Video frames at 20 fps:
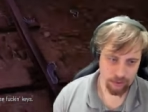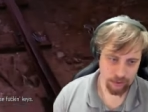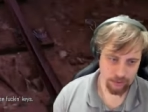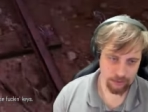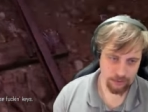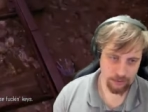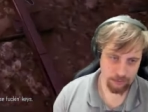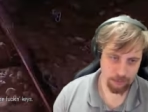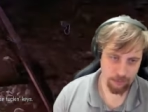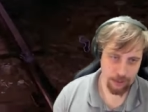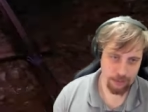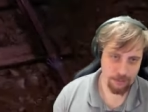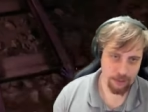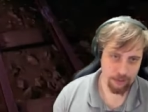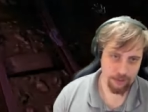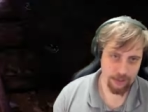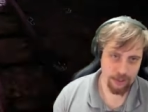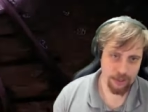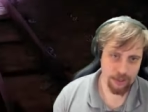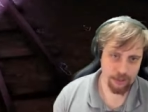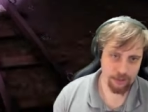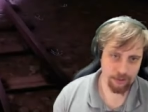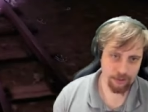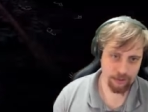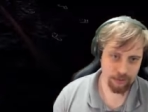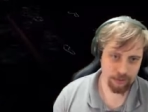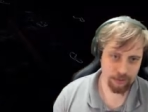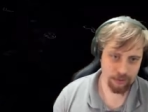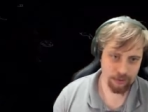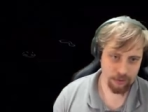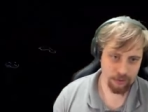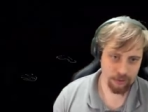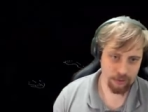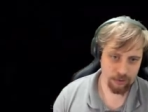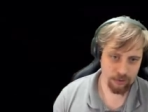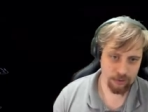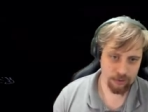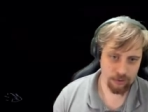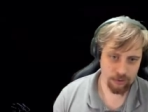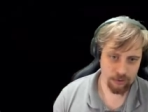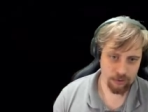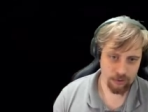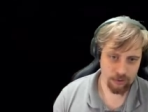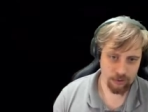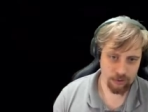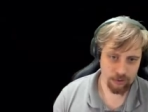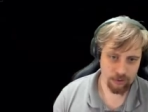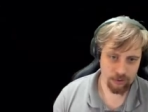I can see him way better in here. Where'd you go?